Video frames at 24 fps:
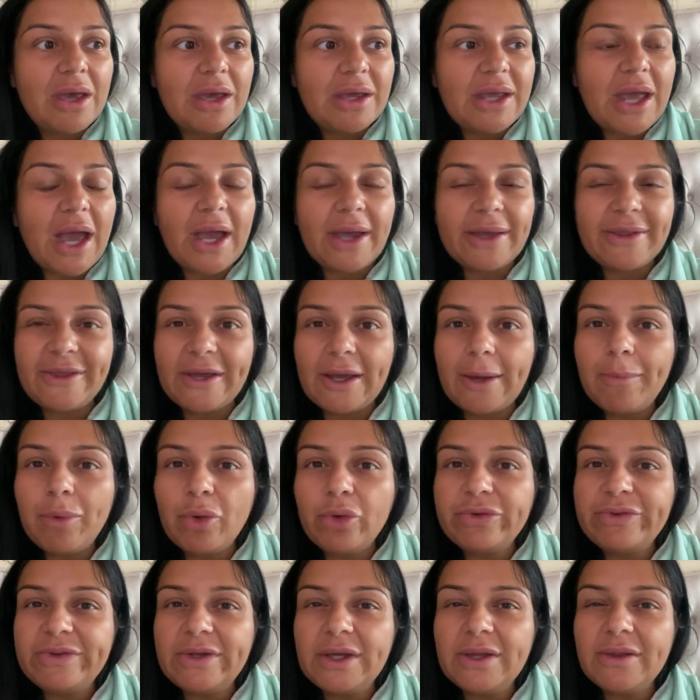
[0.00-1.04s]
Yeah, I think I'm
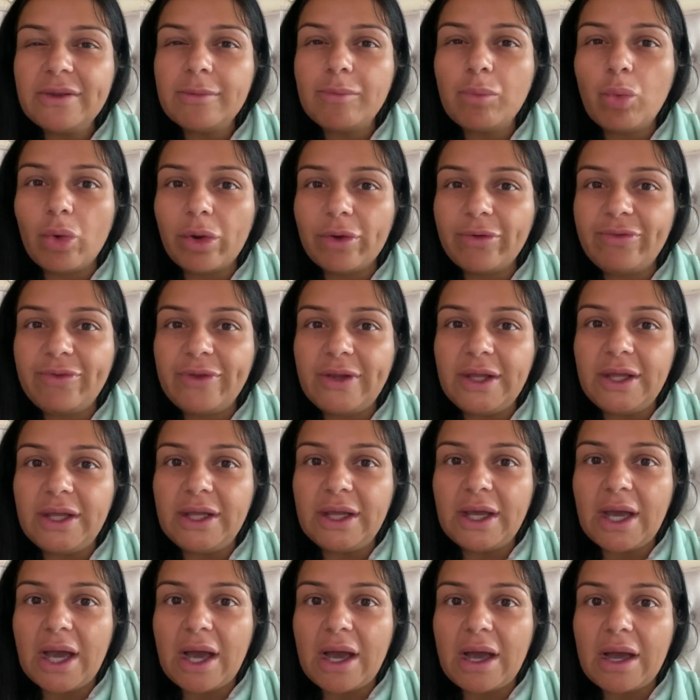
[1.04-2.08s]
posting the
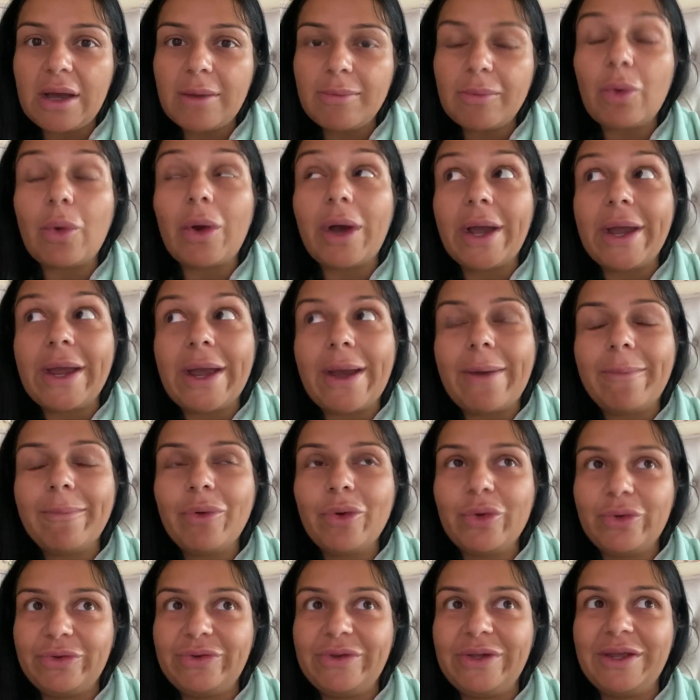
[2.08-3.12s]
Morphe, I am
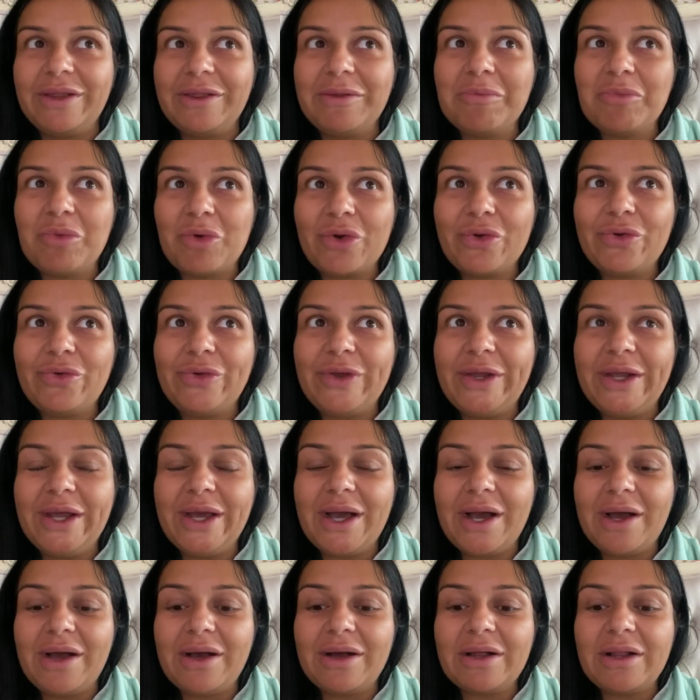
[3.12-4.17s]
posting the
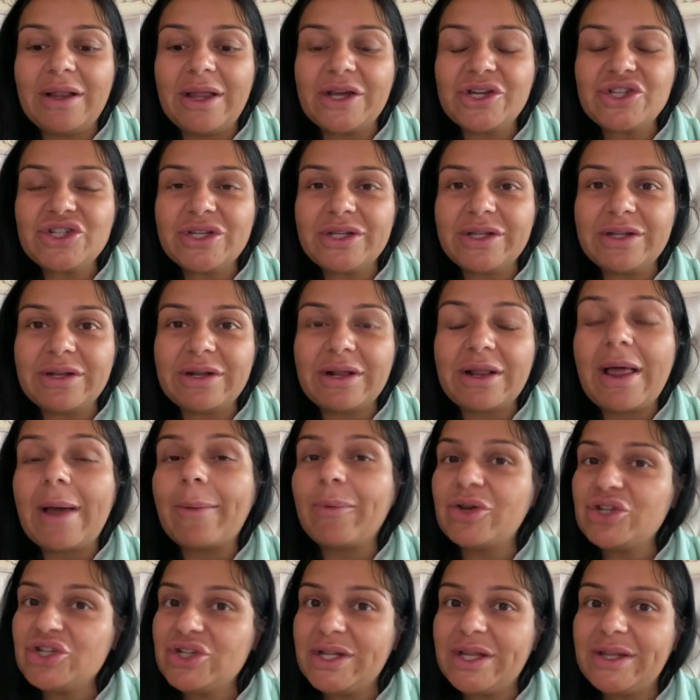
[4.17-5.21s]
Morphe
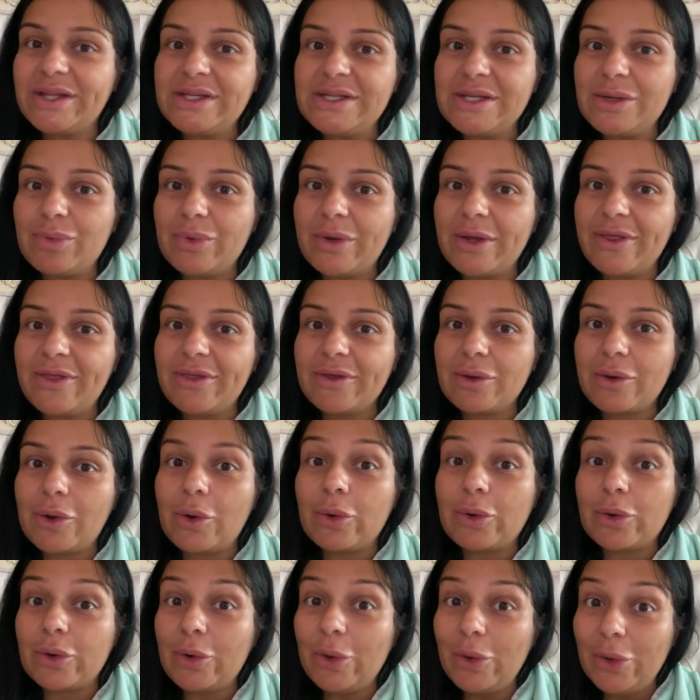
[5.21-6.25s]
collaboration that they did with
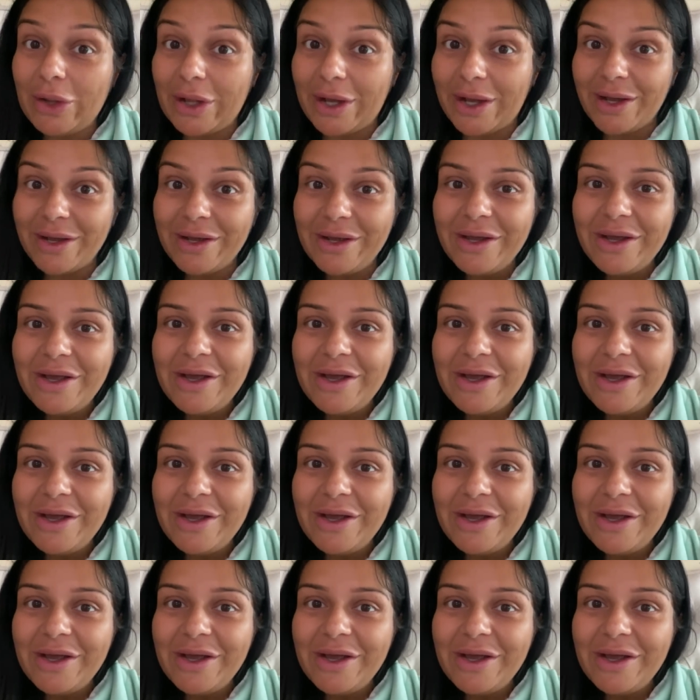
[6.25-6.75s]
Coca-Cola.